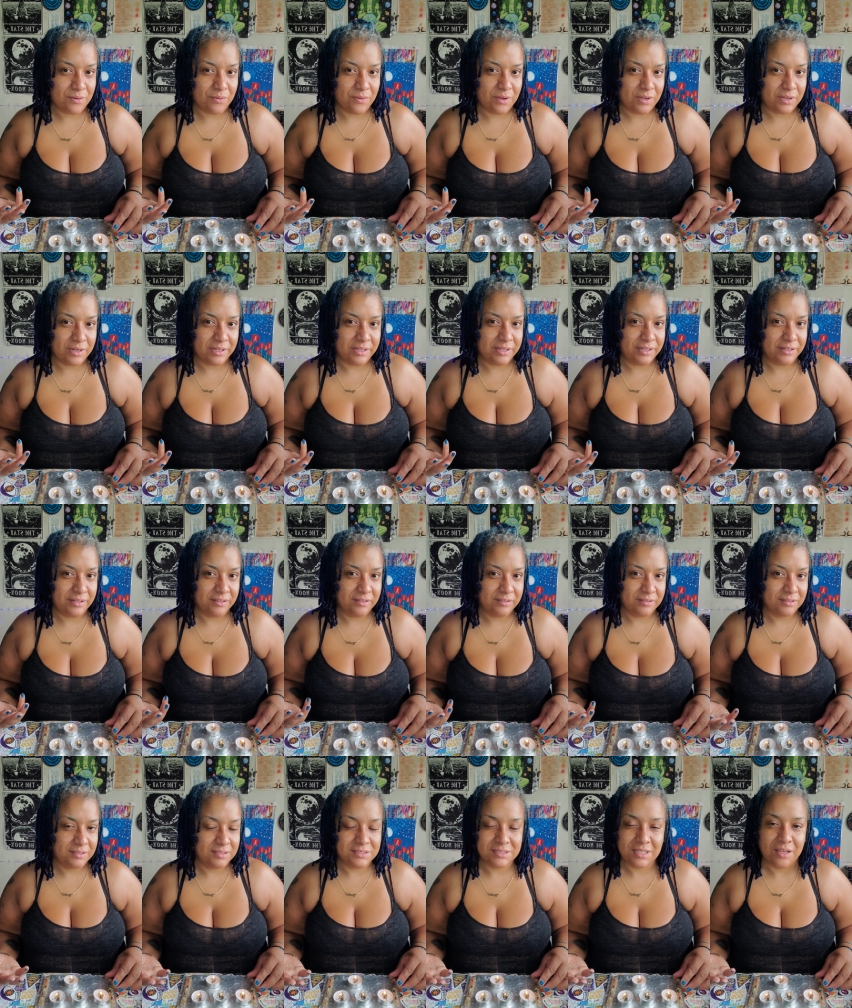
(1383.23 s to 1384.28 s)
go on here
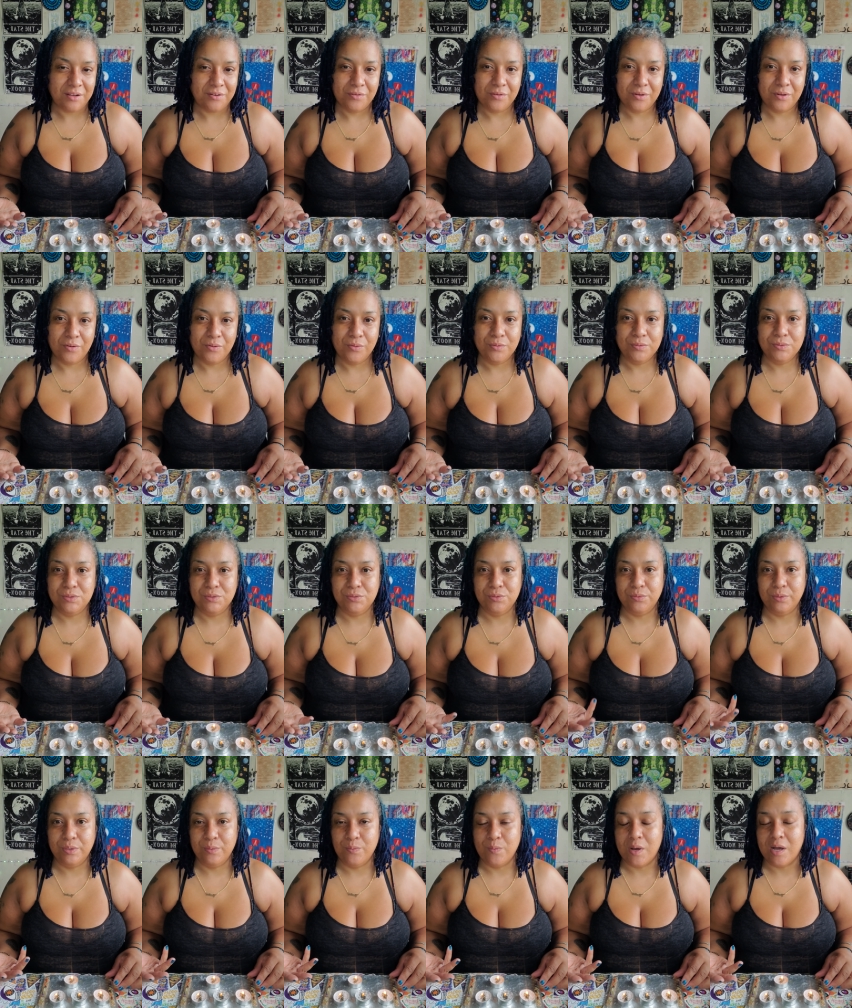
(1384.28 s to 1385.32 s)
because I don't know who's
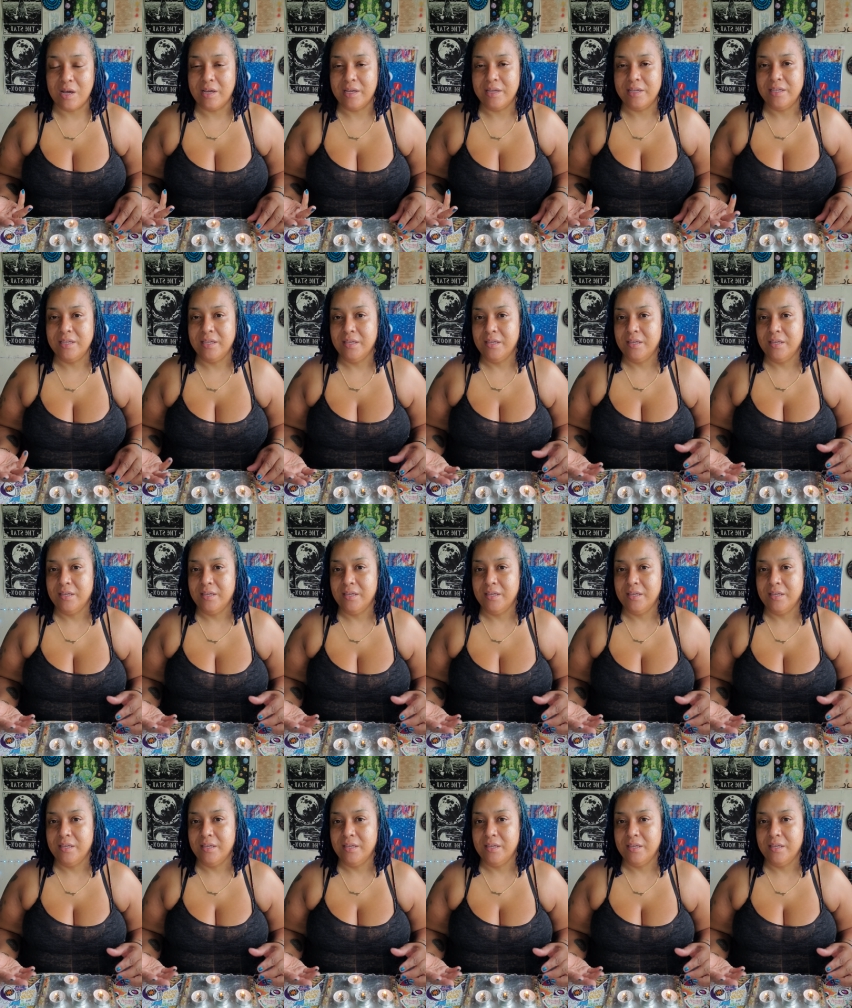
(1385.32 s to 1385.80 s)
doing what.